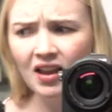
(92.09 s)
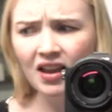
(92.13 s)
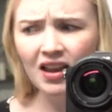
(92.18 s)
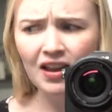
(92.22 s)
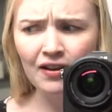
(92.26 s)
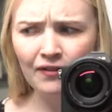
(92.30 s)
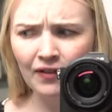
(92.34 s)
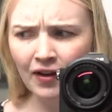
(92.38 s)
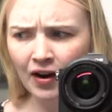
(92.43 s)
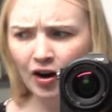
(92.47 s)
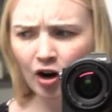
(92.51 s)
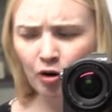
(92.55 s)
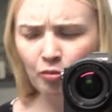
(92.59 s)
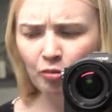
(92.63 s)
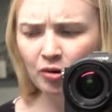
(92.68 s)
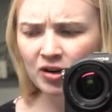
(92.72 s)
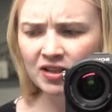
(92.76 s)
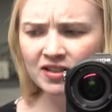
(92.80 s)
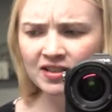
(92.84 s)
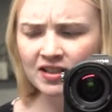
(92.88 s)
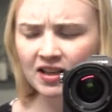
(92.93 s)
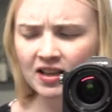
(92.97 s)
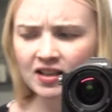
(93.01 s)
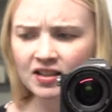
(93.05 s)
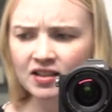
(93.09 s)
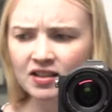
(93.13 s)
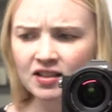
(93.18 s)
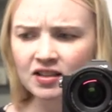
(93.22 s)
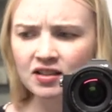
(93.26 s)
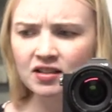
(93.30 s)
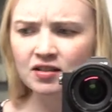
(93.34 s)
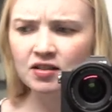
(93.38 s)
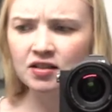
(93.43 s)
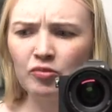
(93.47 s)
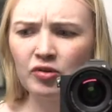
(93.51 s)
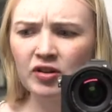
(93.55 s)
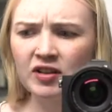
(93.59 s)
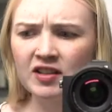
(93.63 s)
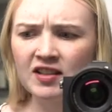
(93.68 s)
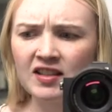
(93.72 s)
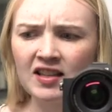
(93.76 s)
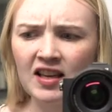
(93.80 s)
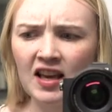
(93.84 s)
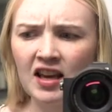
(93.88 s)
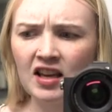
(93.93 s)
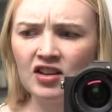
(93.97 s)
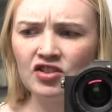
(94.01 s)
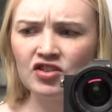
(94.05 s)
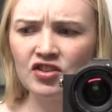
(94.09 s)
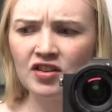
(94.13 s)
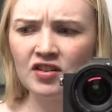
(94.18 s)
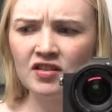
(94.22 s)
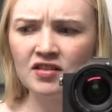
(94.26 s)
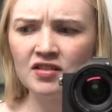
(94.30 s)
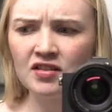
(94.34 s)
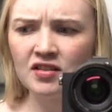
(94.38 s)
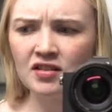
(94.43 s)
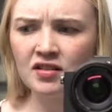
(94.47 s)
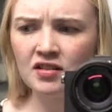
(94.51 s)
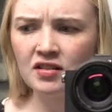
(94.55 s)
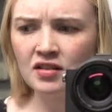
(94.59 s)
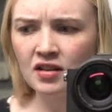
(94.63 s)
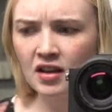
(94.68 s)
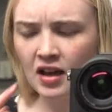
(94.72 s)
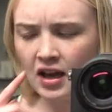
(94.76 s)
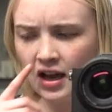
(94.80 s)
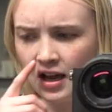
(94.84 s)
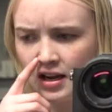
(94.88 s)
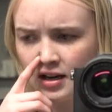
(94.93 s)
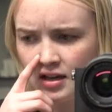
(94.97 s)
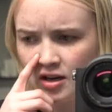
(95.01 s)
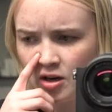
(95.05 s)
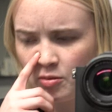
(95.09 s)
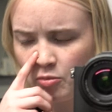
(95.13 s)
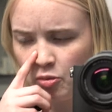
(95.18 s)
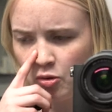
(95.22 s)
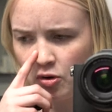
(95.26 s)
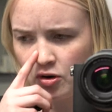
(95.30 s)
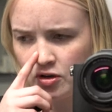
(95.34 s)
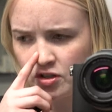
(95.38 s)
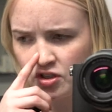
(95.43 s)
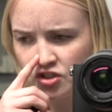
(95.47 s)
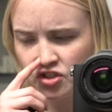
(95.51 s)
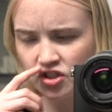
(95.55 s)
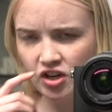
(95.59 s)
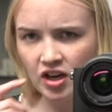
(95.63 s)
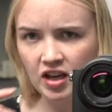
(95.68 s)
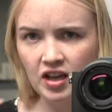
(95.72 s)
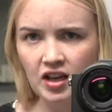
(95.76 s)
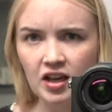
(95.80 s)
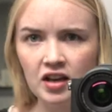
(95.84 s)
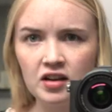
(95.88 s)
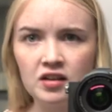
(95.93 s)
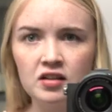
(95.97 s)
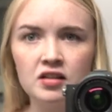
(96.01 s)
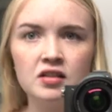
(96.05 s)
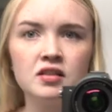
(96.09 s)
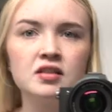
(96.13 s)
If error persists, please see agent at airport to check in.